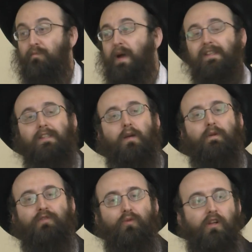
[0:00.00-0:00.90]
Pesach,
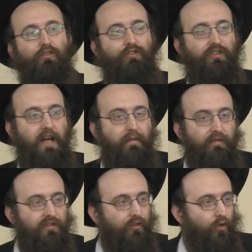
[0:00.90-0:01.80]
Basuch, L'Shus Rabbah,
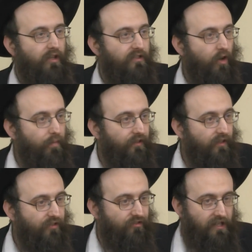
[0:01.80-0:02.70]
there's a door that's open to
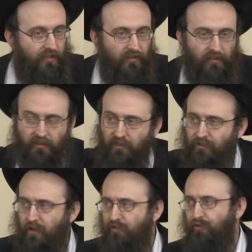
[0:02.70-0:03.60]
the street, there's
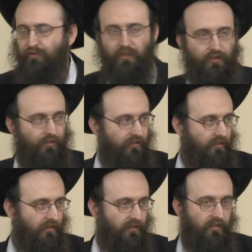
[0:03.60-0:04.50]
no issue of yichud.
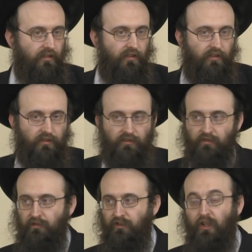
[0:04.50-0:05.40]

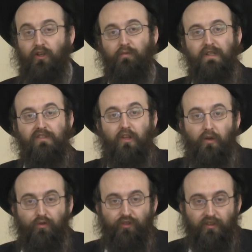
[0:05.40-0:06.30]
Yichud means
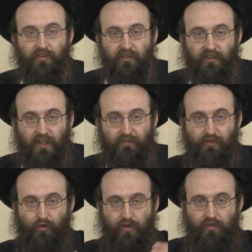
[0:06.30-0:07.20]
seclusion. If the
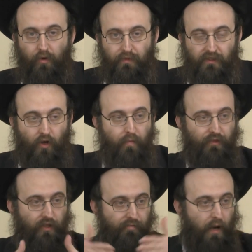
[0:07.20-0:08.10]
door is open, it's open
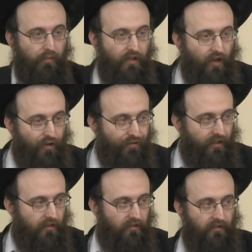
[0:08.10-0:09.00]
to a public
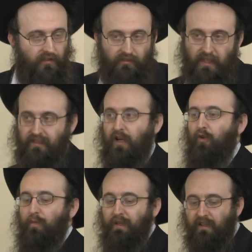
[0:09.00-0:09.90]
thoroughfare, that's not
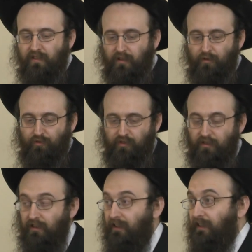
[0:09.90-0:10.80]
called being in seclusion.
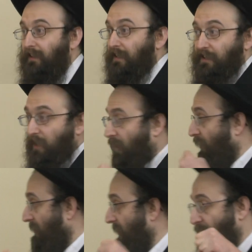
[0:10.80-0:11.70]
Yichud
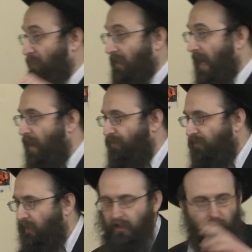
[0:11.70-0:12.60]
doesn't have to be in a house.
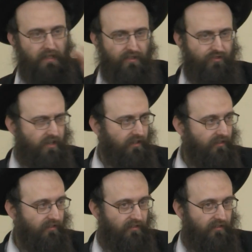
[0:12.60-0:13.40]
Yichud could be in the street.